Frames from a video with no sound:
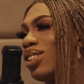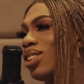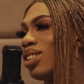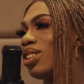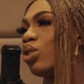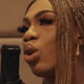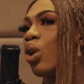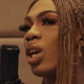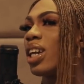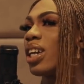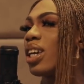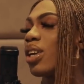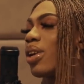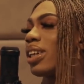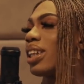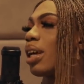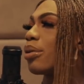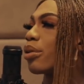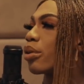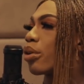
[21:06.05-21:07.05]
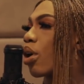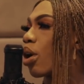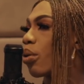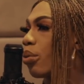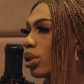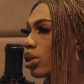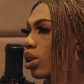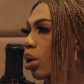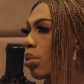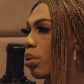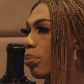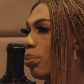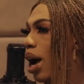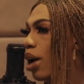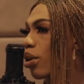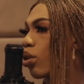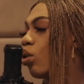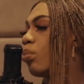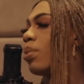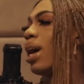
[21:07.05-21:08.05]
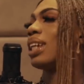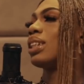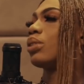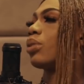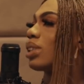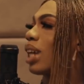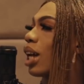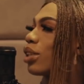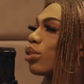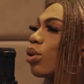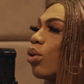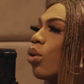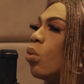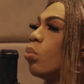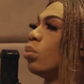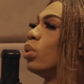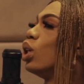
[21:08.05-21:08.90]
so by the time he was coming back home, my auntie was at home.